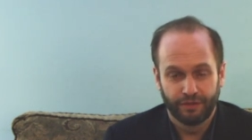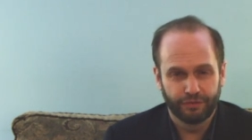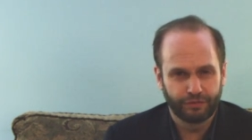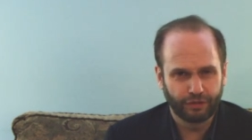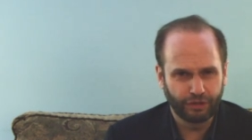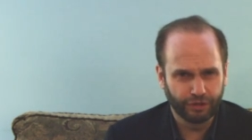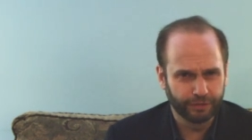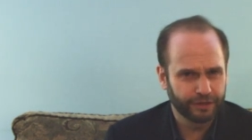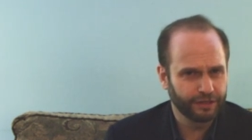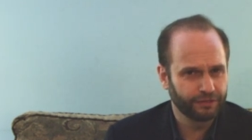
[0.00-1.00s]
There's a
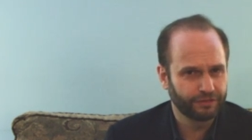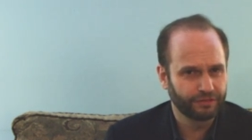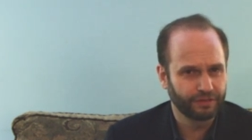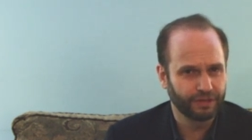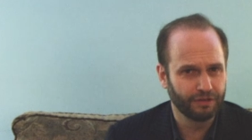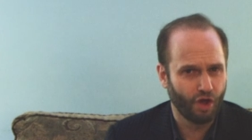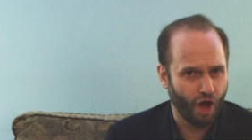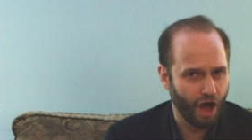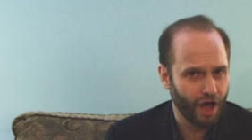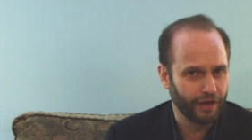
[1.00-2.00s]
curious and
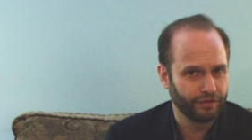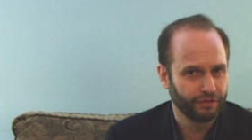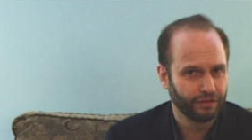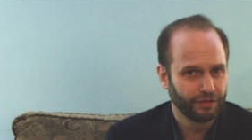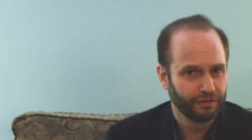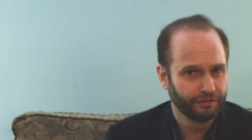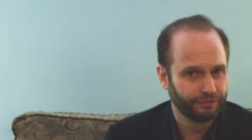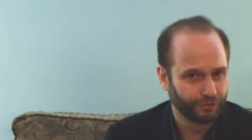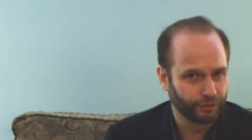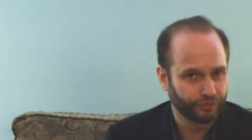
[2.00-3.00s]
odd
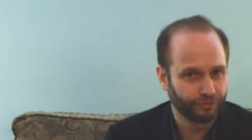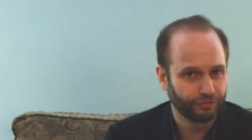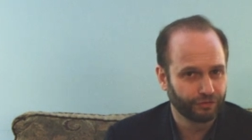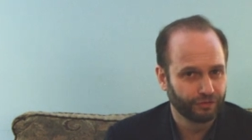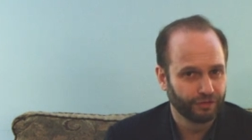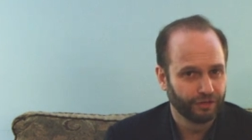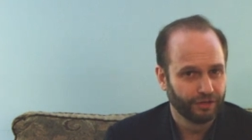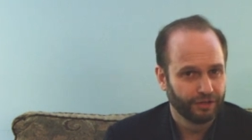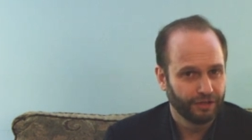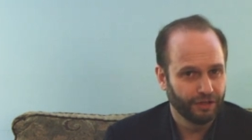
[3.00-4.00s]
verse
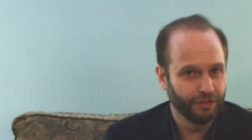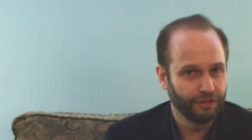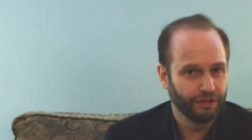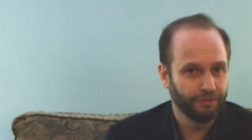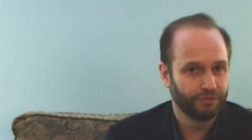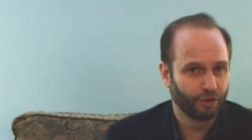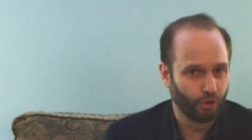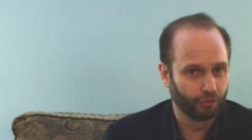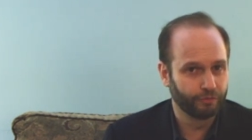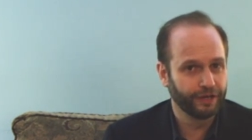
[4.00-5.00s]
in the
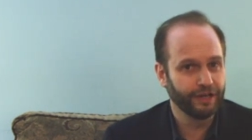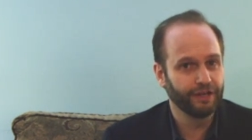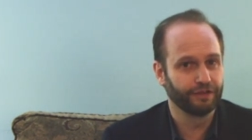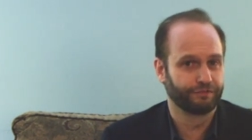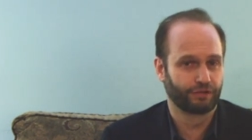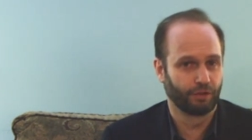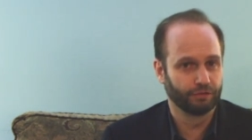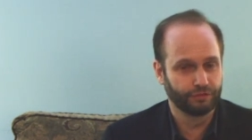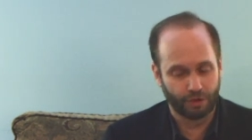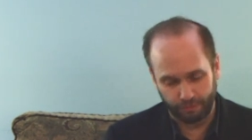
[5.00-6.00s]
Torah reading of
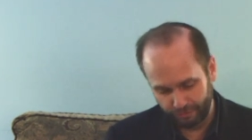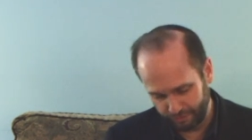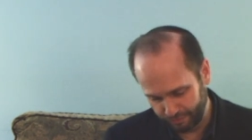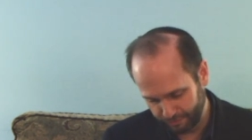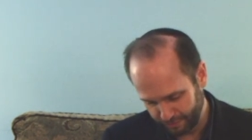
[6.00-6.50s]
Toldot.